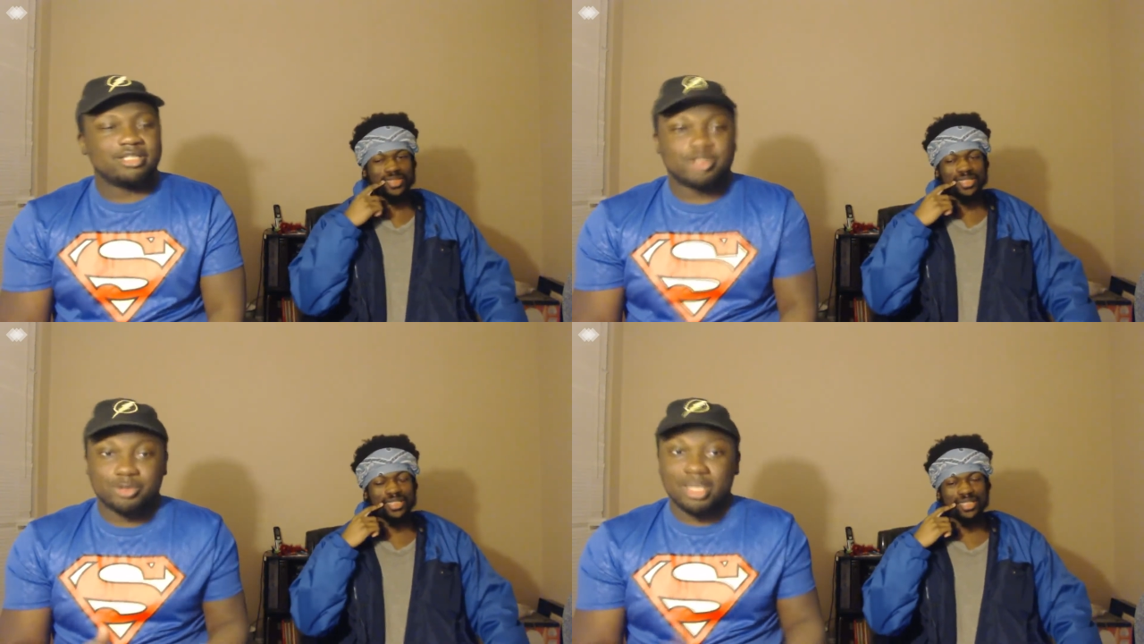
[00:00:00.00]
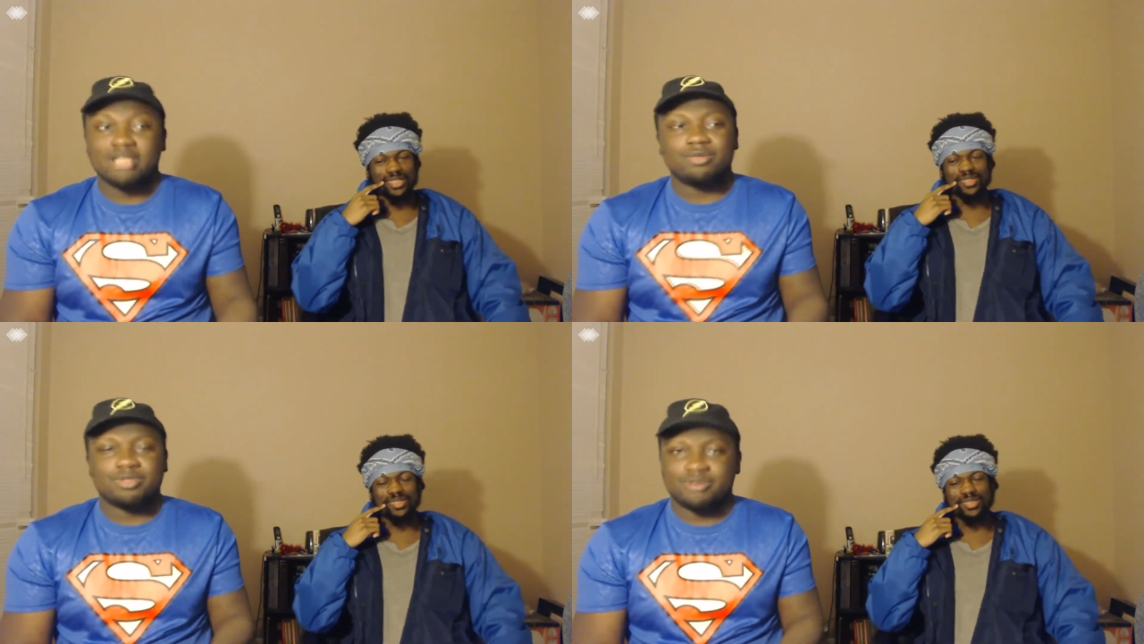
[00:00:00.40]
Speaker 1: The
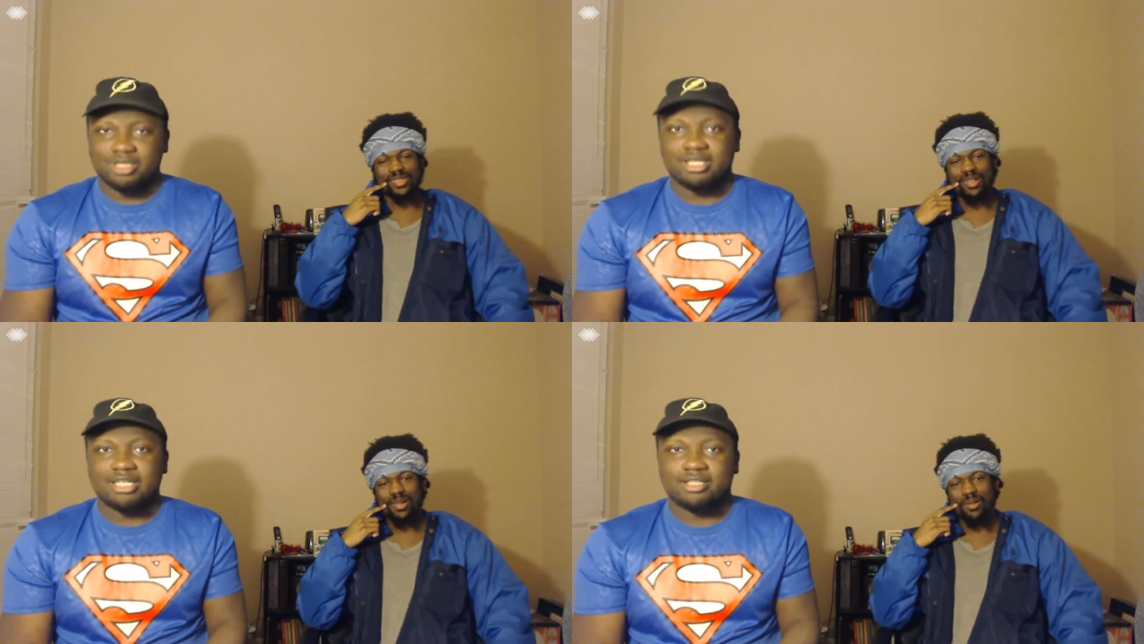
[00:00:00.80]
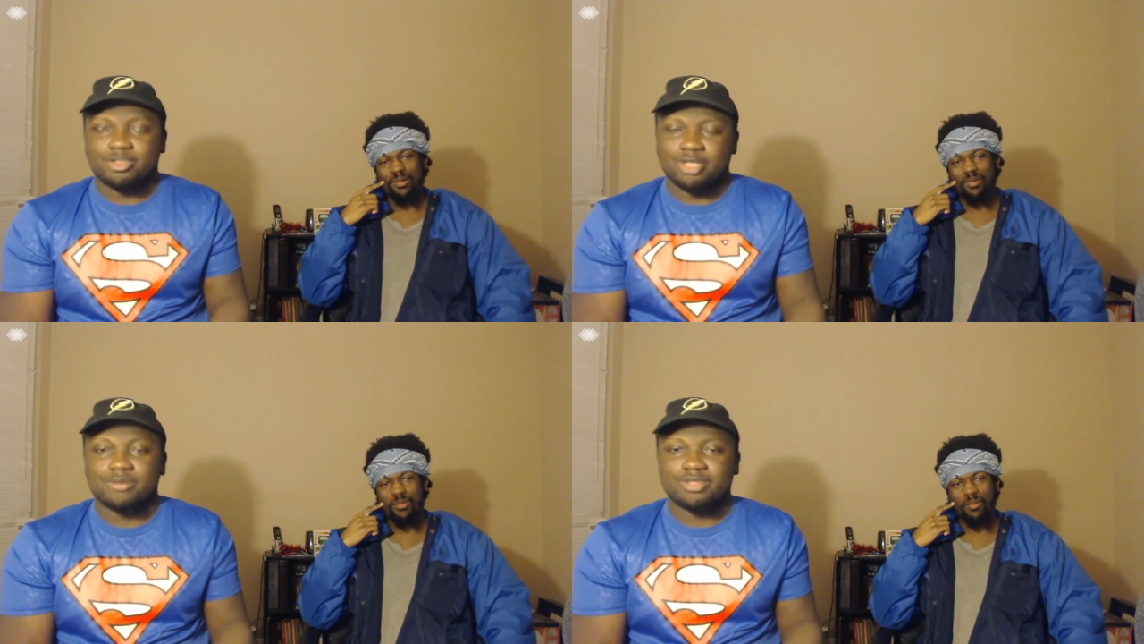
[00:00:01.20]
trailer was good. I thought
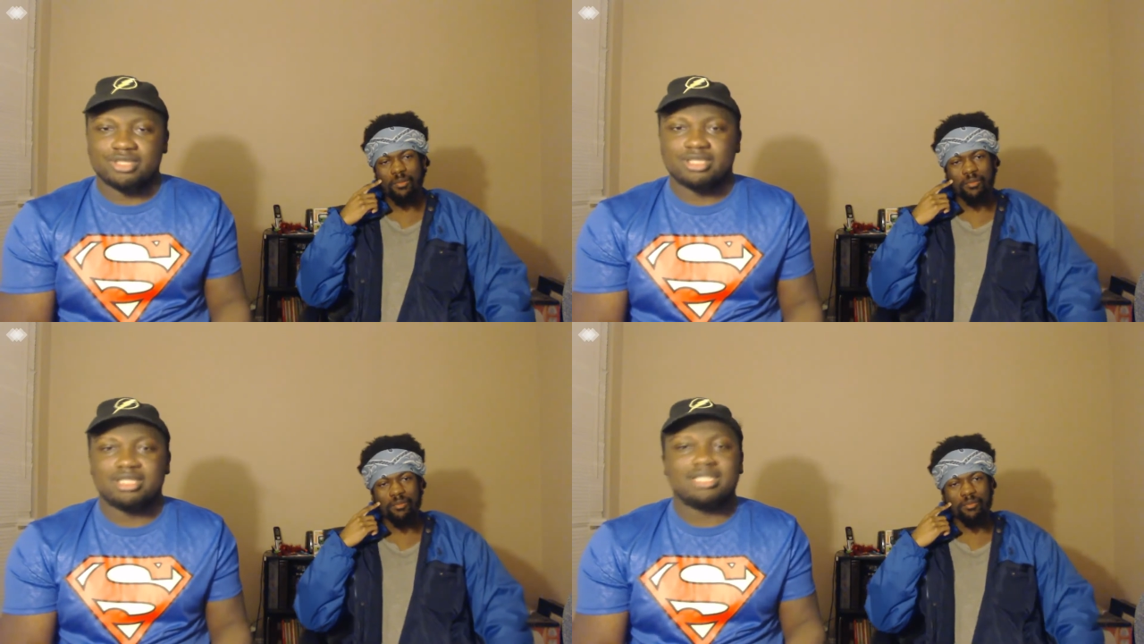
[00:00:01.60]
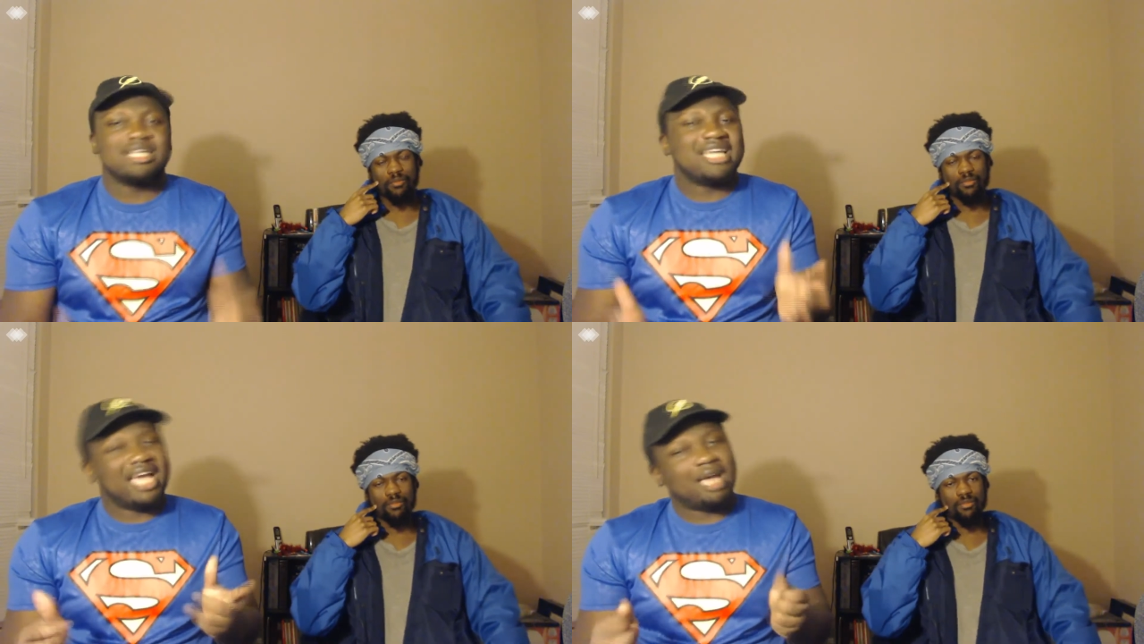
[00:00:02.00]
the trailer was good.
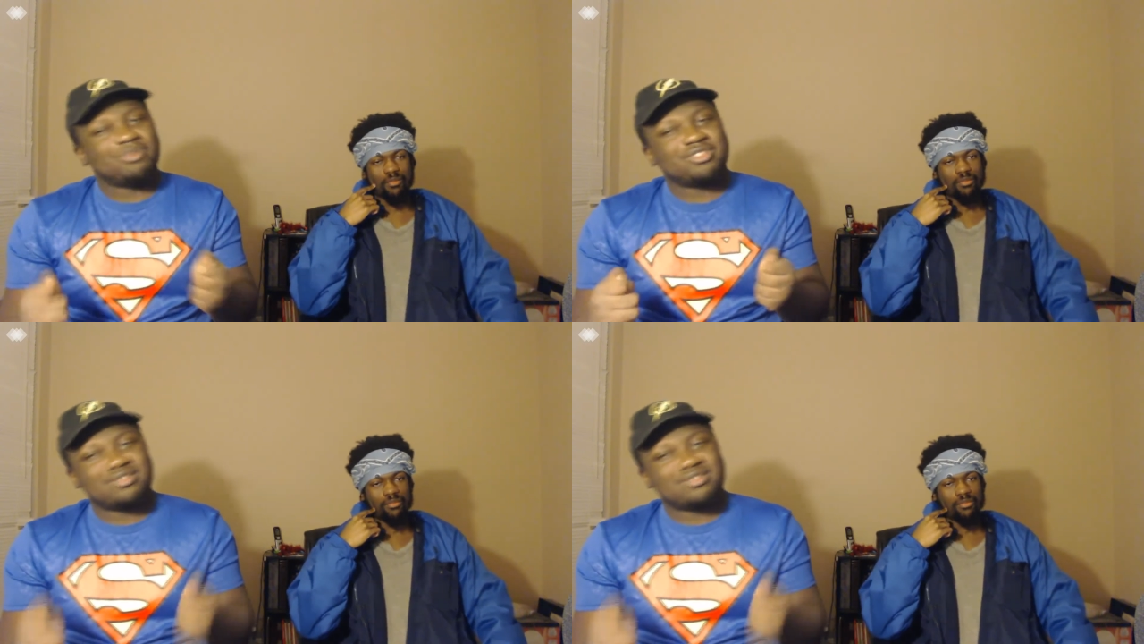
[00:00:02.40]
I'm